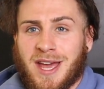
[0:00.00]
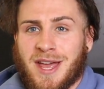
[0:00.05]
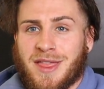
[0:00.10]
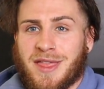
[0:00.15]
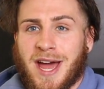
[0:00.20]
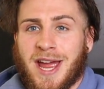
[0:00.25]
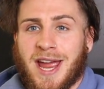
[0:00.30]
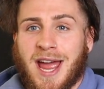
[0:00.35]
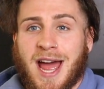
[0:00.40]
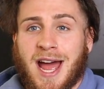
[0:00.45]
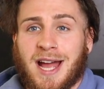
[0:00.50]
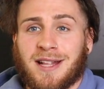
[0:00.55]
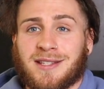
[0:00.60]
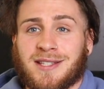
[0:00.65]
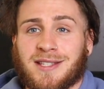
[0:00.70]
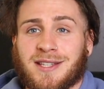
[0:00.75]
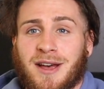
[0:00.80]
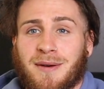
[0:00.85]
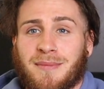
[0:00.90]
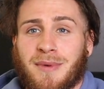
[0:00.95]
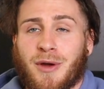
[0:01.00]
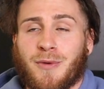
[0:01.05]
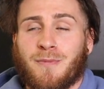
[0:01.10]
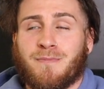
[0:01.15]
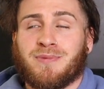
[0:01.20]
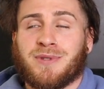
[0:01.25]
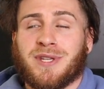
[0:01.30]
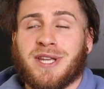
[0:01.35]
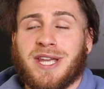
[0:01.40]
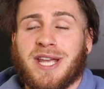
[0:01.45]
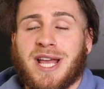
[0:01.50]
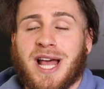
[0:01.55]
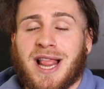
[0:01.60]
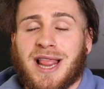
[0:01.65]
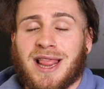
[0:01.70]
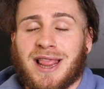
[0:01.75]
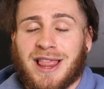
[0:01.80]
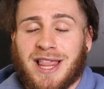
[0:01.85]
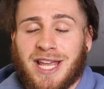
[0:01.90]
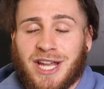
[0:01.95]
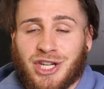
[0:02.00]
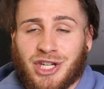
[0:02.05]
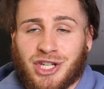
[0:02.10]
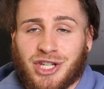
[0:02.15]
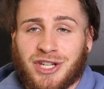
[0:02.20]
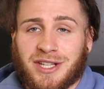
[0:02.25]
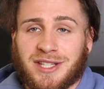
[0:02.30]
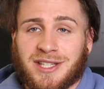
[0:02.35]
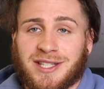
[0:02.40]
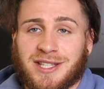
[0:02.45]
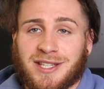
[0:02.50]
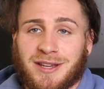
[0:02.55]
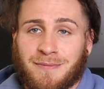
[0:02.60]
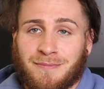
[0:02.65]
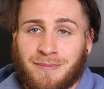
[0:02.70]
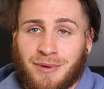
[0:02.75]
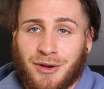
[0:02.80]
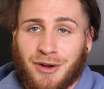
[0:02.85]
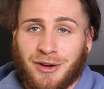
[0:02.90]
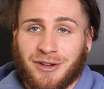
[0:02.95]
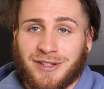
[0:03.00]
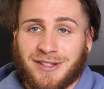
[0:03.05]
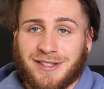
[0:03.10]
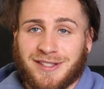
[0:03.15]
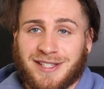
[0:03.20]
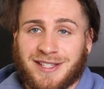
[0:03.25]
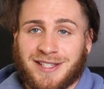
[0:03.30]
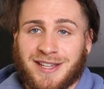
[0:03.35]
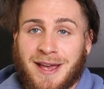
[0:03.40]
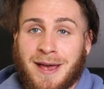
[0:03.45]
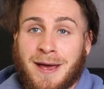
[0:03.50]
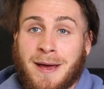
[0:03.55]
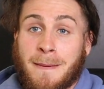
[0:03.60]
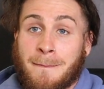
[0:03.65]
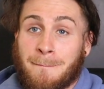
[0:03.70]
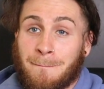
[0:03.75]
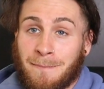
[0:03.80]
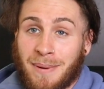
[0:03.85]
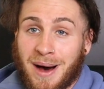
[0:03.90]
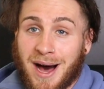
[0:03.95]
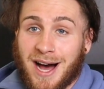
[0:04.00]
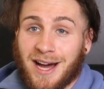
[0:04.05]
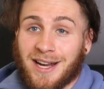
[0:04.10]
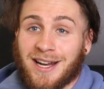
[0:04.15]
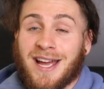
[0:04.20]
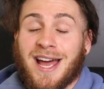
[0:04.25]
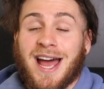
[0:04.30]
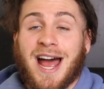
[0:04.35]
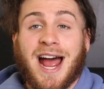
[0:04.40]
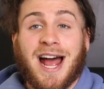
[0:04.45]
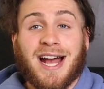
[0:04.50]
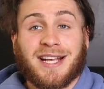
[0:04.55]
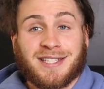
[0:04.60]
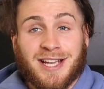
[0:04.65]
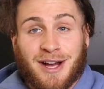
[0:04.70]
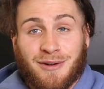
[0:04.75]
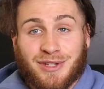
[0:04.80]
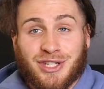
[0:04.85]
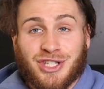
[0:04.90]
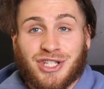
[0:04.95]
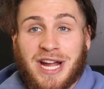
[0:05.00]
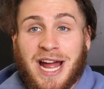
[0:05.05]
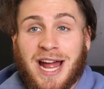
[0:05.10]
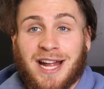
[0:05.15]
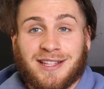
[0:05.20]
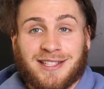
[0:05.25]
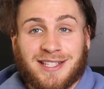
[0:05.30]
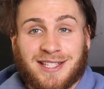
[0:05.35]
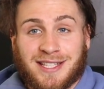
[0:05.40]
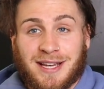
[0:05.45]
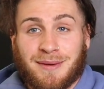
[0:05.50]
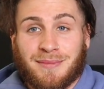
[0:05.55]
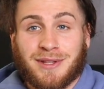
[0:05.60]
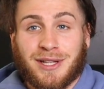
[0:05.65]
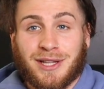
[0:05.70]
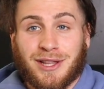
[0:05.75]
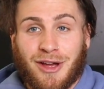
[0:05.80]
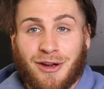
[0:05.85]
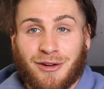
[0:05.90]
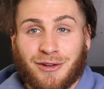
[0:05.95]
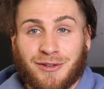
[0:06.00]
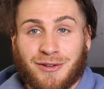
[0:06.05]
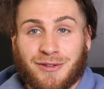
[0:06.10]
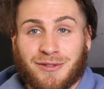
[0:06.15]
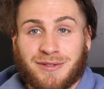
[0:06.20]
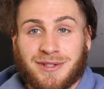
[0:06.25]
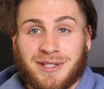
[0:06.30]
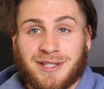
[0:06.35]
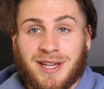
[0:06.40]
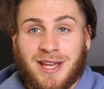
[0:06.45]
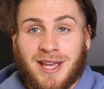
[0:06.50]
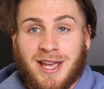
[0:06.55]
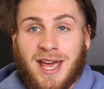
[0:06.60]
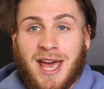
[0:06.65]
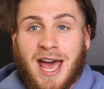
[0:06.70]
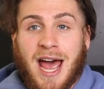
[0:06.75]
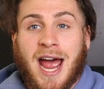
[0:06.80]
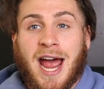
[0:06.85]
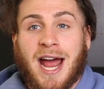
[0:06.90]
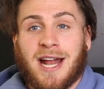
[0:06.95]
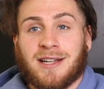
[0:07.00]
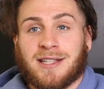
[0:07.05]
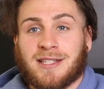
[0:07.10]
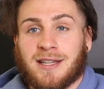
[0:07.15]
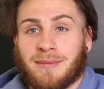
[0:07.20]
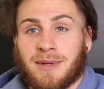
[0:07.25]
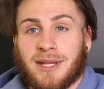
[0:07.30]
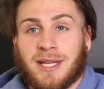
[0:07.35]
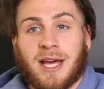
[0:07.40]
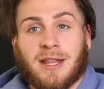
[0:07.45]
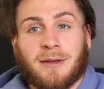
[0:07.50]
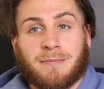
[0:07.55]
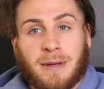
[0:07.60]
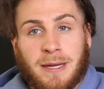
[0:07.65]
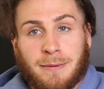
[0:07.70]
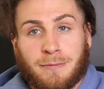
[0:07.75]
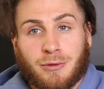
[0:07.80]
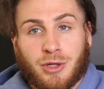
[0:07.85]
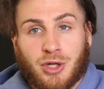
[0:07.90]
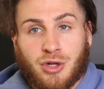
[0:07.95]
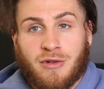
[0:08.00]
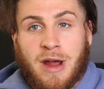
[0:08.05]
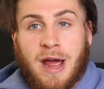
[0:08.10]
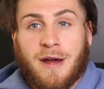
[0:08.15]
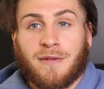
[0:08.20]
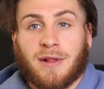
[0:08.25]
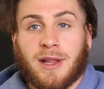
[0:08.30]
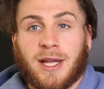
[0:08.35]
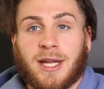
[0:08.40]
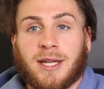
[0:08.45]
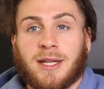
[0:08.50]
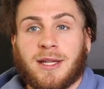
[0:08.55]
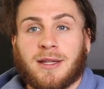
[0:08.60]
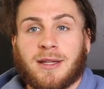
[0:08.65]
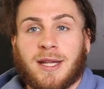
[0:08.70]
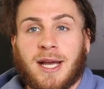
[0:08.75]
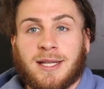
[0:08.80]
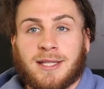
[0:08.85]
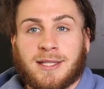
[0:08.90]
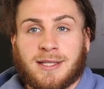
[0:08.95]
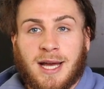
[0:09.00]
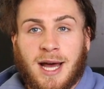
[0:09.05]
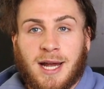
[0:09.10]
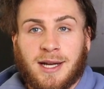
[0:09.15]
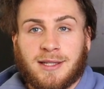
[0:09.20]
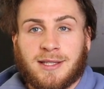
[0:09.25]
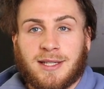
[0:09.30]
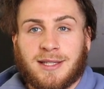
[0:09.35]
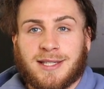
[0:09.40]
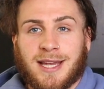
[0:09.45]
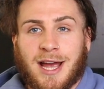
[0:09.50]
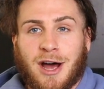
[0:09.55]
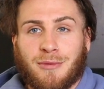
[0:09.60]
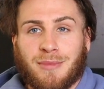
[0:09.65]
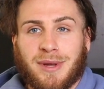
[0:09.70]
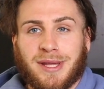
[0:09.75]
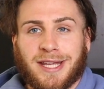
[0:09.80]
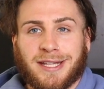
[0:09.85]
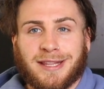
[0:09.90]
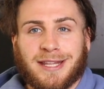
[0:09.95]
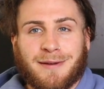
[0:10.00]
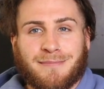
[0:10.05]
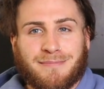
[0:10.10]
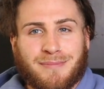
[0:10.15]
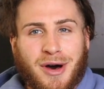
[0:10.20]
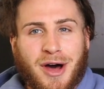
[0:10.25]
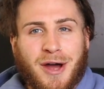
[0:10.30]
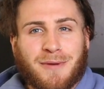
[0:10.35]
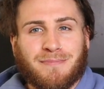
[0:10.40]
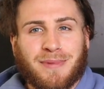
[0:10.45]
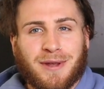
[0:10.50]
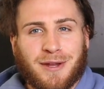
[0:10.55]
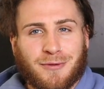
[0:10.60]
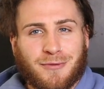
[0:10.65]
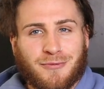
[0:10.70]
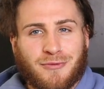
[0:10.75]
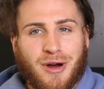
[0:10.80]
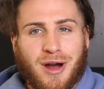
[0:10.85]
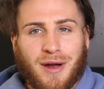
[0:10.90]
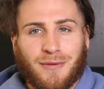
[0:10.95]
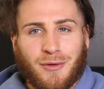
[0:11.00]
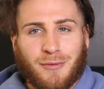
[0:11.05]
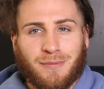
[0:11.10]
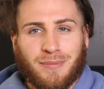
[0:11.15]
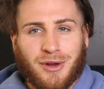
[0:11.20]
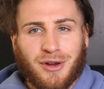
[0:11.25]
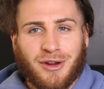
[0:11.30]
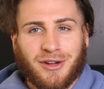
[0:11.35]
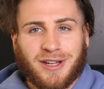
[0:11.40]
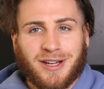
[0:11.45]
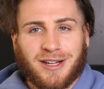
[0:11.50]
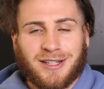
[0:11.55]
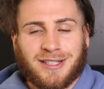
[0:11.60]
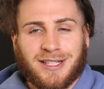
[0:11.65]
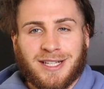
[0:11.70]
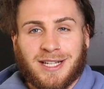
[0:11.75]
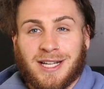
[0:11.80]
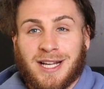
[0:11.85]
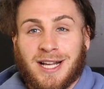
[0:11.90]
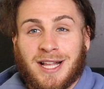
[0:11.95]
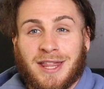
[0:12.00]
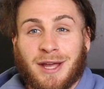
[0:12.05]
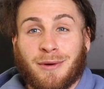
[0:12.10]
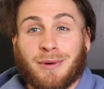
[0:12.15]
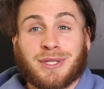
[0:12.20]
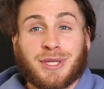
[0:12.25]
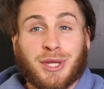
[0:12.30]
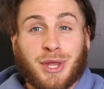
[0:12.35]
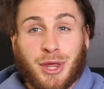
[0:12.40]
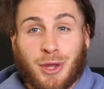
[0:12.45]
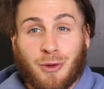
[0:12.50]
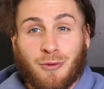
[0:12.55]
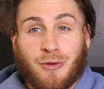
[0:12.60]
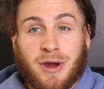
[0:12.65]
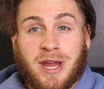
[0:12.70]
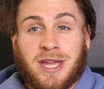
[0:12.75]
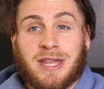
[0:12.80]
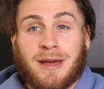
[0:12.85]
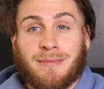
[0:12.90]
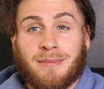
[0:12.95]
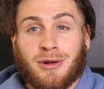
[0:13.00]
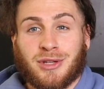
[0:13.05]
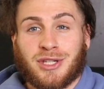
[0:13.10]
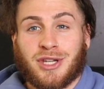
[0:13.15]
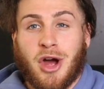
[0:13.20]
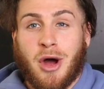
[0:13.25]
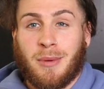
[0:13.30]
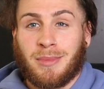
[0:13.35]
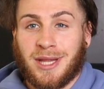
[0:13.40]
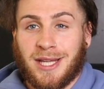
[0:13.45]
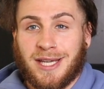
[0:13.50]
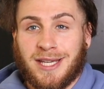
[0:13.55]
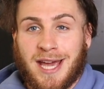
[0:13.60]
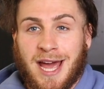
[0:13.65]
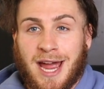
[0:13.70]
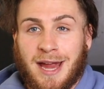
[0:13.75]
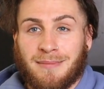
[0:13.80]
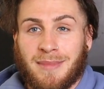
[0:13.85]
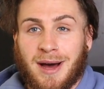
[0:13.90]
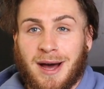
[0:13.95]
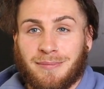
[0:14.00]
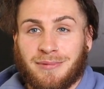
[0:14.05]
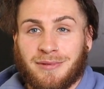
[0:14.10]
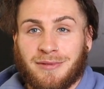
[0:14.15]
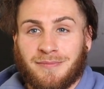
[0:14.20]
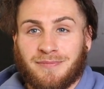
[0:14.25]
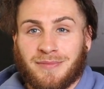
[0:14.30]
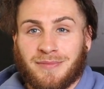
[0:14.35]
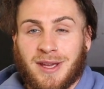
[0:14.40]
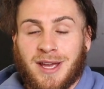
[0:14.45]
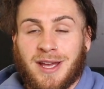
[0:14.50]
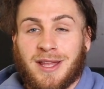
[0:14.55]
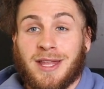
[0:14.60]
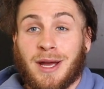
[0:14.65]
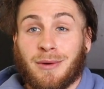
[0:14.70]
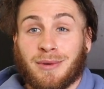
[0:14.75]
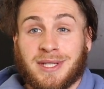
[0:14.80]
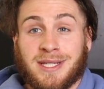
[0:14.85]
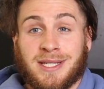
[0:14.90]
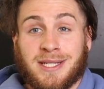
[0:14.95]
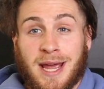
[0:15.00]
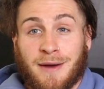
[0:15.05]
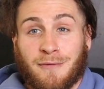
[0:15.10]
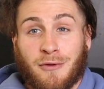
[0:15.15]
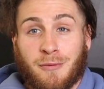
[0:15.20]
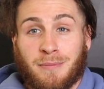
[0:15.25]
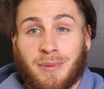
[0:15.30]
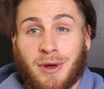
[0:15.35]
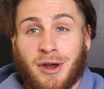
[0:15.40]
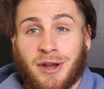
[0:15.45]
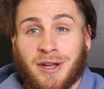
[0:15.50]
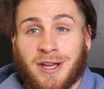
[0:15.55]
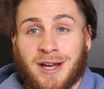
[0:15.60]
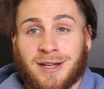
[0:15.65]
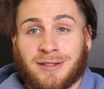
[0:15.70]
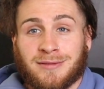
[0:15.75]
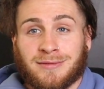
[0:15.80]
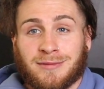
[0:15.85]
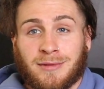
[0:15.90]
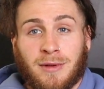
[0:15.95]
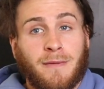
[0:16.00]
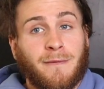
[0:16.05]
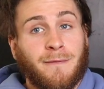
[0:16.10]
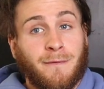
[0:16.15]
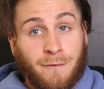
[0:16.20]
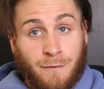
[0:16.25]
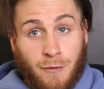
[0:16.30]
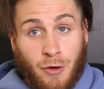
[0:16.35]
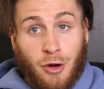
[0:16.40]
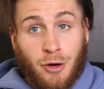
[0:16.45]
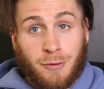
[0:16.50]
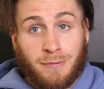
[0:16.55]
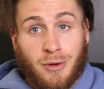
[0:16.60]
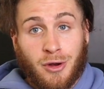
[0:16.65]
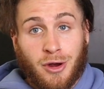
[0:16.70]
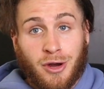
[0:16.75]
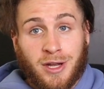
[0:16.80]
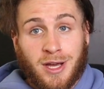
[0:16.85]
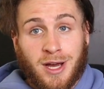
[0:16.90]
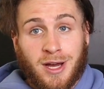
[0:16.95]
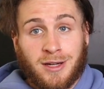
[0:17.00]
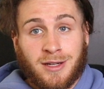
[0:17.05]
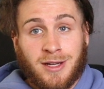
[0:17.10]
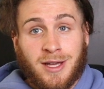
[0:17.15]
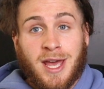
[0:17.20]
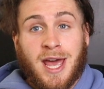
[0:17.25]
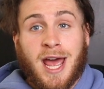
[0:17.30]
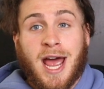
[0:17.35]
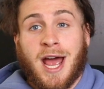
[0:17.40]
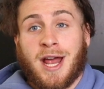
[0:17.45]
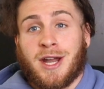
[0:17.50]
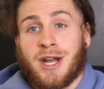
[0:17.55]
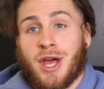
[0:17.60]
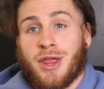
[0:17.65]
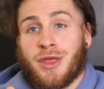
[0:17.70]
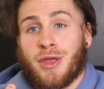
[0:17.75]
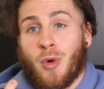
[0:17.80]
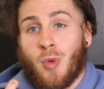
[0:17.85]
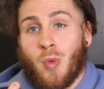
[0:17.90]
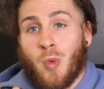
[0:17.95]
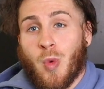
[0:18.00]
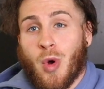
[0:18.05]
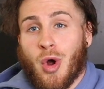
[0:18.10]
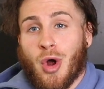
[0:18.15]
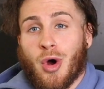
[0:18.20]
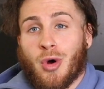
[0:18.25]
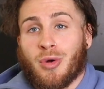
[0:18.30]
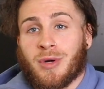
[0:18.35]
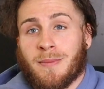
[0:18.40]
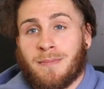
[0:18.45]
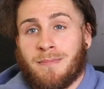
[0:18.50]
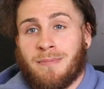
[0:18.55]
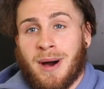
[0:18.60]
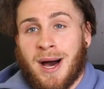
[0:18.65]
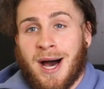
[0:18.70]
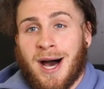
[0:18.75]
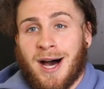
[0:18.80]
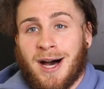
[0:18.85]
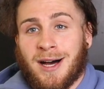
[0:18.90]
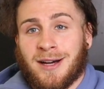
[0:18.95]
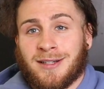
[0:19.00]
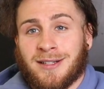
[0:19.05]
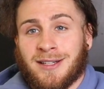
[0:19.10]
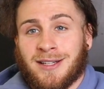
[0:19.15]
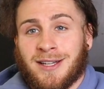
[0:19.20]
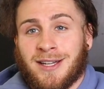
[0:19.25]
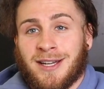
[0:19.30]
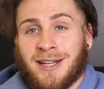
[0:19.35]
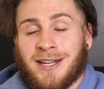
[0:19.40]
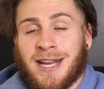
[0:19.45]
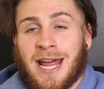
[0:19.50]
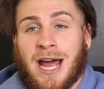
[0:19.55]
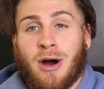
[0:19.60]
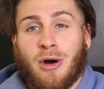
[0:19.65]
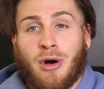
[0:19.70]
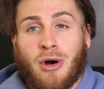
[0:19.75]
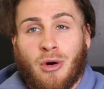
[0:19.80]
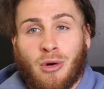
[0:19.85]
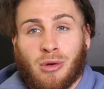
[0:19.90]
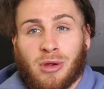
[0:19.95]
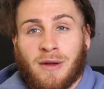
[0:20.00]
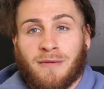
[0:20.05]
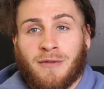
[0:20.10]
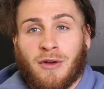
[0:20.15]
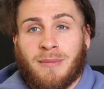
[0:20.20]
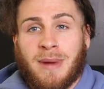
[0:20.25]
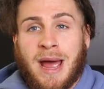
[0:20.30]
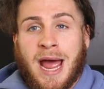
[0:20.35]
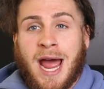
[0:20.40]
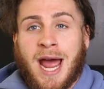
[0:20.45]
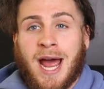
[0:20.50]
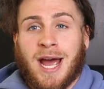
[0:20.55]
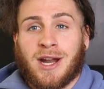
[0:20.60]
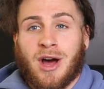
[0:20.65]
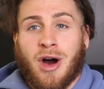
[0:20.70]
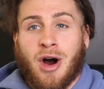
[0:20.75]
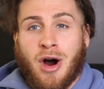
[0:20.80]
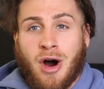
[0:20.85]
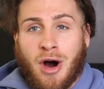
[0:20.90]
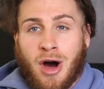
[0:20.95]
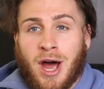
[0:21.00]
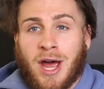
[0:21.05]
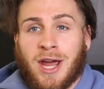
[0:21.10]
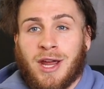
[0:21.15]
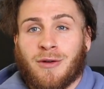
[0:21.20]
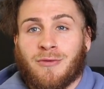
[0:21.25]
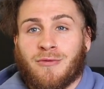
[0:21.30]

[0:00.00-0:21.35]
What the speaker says: They had some delicious burgers. But as I was chatting to some of the locals and some of the other people traveling, they started to tell me that there might be a rival burger. There was three that most commonly came up. There was Devil Burger, Fergburger, and the World Bar. Now, all of them had high